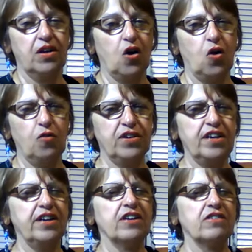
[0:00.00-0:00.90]
Over
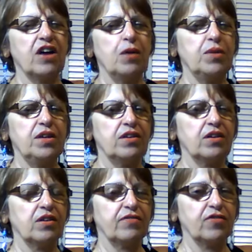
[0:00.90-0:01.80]
here, I'm in
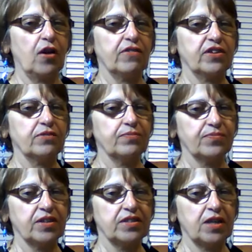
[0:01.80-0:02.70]
Florida,
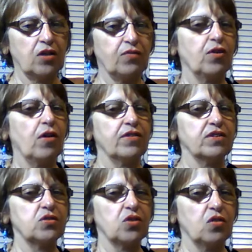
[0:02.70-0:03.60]
in South Florida,
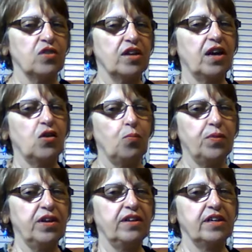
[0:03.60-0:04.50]
so they're not
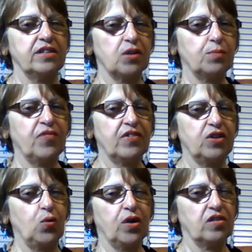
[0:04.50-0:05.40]
opening things up
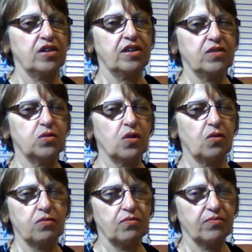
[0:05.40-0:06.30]
very quickly.
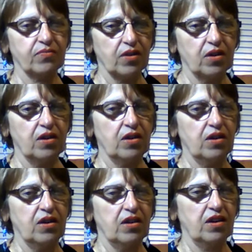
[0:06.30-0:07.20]
So
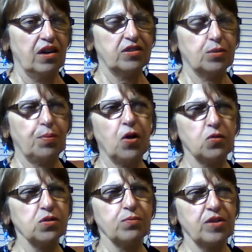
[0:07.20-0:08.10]

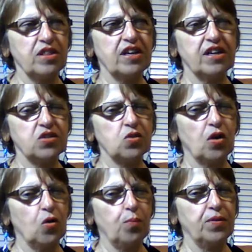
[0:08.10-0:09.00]
supposedly they're going to
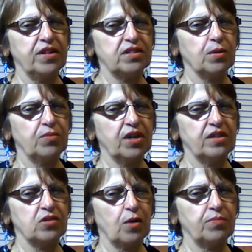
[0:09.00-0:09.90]
start opening some
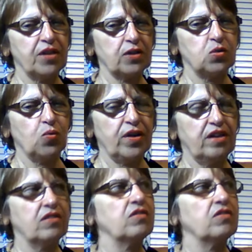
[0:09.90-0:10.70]
things up next week,